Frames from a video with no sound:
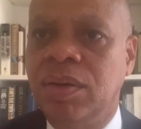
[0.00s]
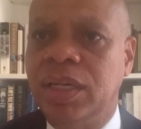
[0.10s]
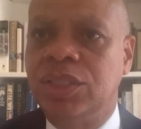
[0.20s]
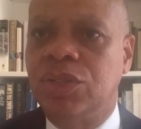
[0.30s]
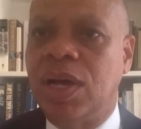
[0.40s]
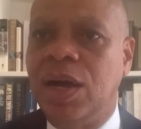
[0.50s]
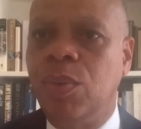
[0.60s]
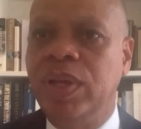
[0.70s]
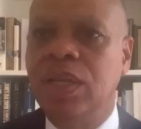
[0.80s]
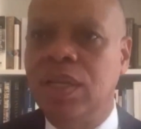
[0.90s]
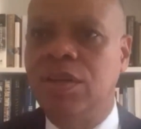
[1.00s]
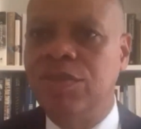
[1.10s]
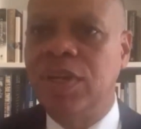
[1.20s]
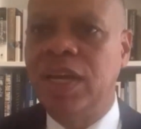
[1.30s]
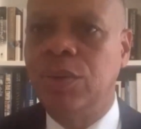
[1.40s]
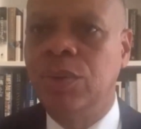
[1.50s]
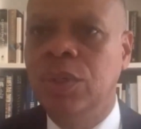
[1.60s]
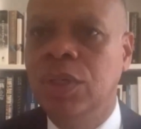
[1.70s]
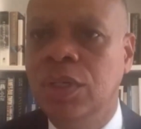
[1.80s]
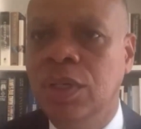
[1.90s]
right? So how we live now
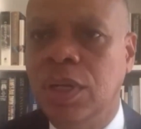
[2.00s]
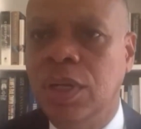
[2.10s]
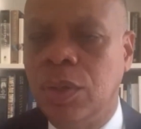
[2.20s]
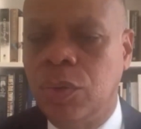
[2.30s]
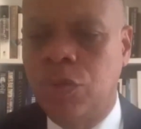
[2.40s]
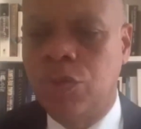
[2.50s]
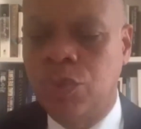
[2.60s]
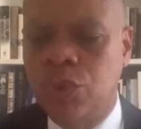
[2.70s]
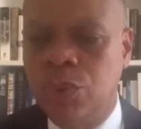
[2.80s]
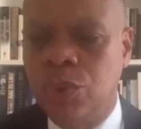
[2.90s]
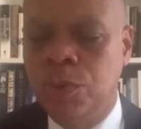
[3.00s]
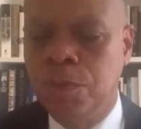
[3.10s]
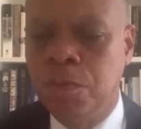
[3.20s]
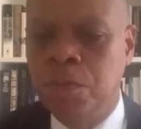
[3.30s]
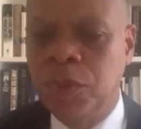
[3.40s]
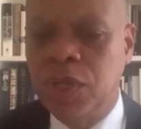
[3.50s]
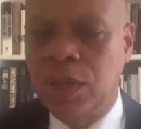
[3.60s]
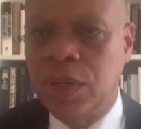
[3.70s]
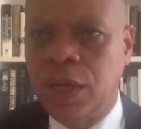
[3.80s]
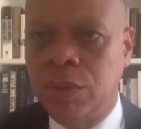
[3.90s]
through
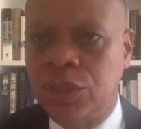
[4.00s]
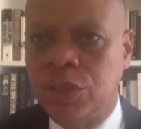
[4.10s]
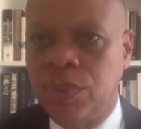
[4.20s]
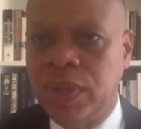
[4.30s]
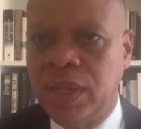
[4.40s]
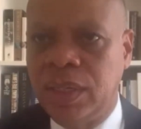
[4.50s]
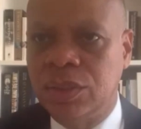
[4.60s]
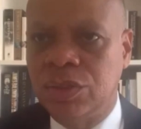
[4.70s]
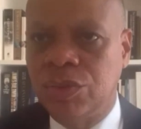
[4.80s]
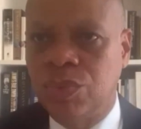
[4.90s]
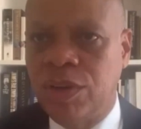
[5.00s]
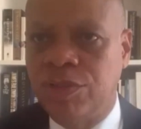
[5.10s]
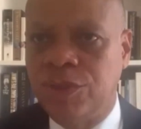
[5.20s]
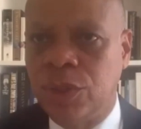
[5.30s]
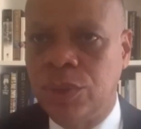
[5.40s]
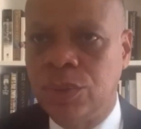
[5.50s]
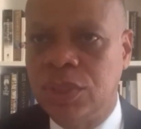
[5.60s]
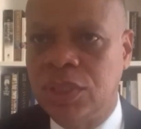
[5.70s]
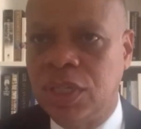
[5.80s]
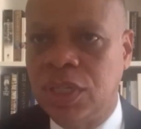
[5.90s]
our screens, through our
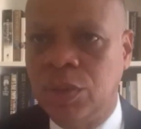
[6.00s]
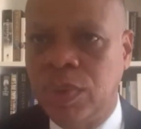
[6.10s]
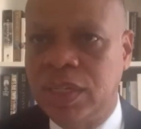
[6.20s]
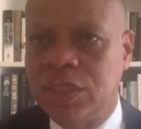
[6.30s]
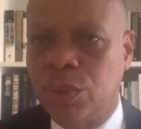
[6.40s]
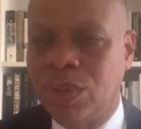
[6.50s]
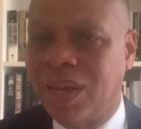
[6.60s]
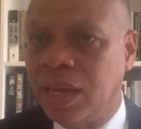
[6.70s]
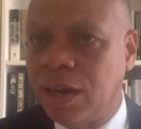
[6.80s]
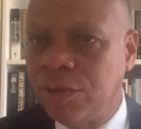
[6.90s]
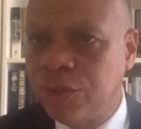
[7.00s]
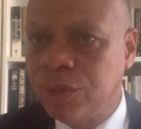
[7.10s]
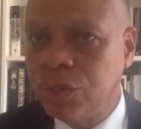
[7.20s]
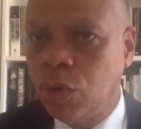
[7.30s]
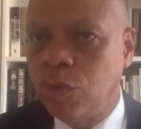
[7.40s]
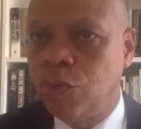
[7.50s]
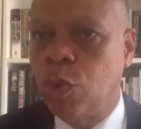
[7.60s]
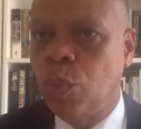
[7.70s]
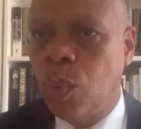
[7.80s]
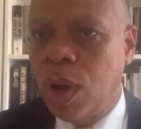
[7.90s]
phones, in ways that are governed
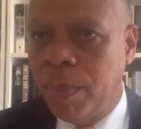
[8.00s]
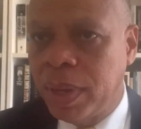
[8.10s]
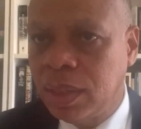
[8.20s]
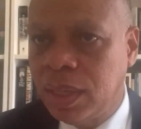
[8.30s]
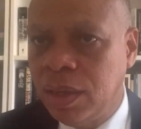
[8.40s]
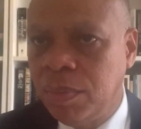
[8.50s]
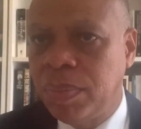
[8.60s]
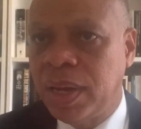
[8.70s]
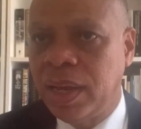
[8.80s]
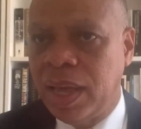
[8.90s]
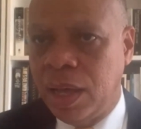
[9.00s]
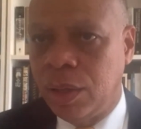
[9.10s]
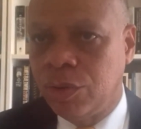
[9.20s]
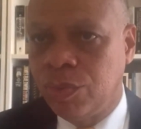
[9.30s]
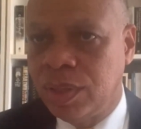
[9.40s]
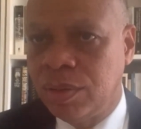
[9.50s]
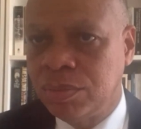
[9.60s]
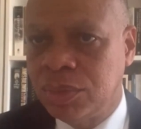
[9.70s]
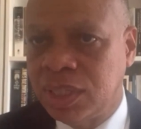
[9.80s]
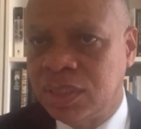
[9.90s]
overwhelmingly by
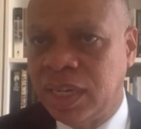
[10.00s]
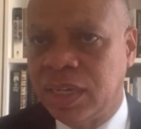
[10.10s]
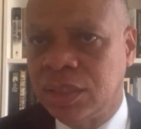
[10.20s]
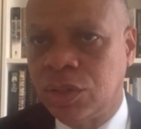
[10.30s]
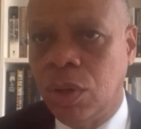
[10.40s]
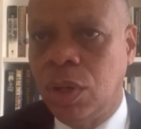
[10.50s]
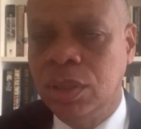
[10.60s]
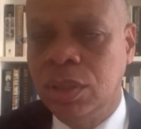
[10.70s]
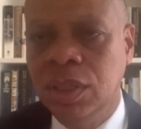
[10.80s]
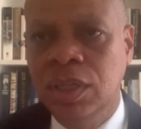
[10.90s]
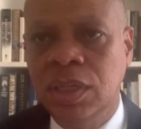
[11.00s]
algorithms that take us all